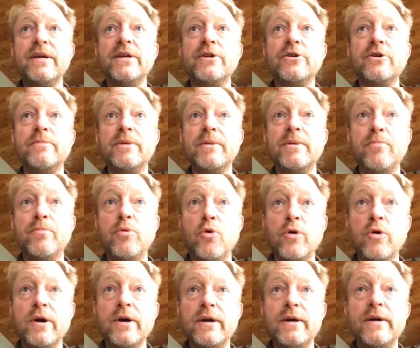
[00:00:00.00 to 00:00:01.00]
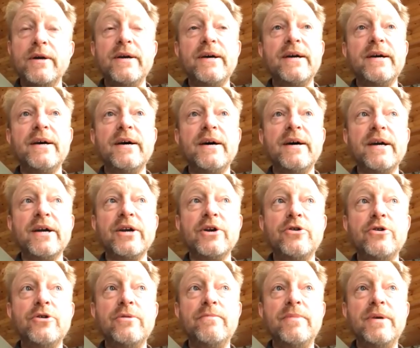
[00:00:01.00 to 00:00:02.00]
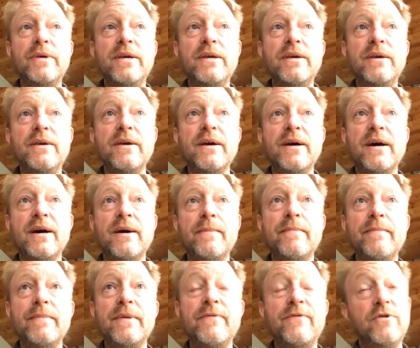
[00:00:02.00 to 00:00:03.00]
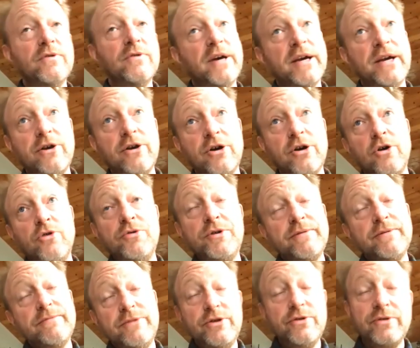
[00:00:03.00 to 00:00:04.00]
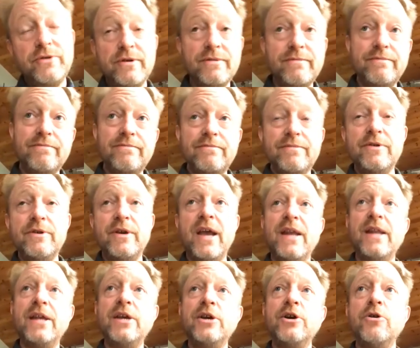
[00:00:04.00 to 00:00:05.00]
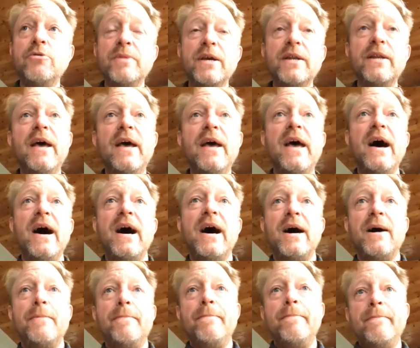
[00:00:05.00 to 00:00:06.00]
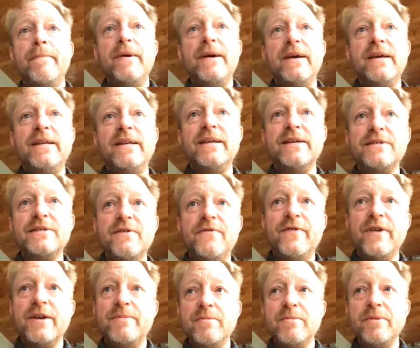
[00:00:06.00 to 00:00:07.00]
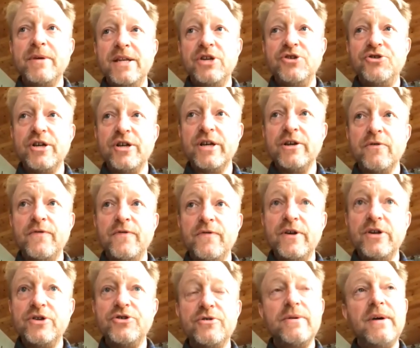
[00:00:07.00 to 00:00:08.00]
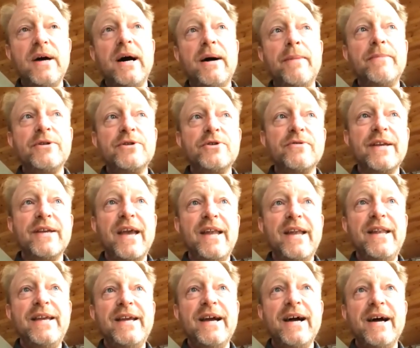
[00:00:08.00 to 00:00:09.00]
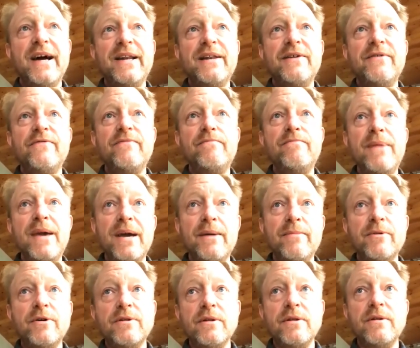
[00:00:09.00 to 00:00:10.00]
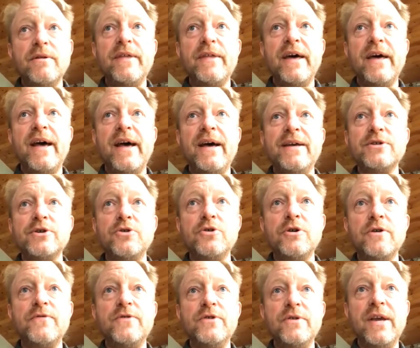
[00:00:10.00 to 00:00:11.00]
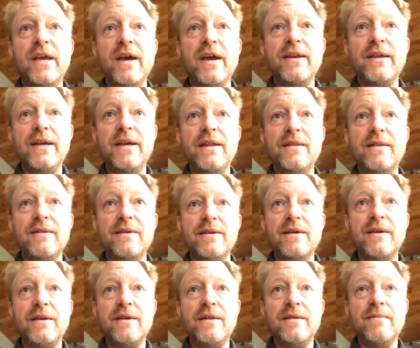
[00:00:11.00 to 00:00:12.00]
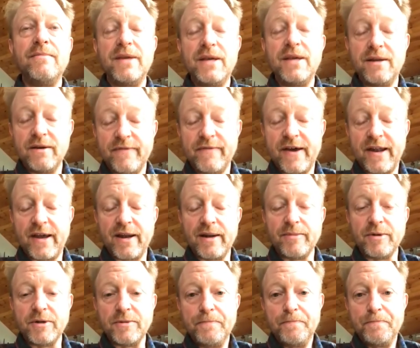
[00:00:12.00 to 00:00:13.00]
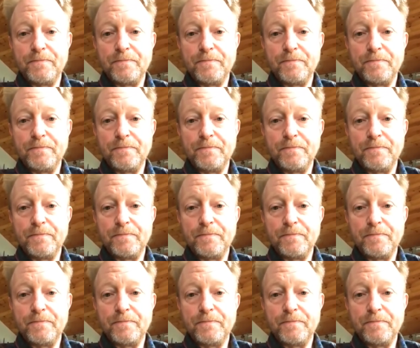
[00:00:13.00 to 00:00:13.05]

It could be pork. It could be, if you like goat, you can't eat goat meat. It doesn't affect people eating chicken or fish, but certainly any kind of mammal that has a hoof, you can't eat the meat of that animal.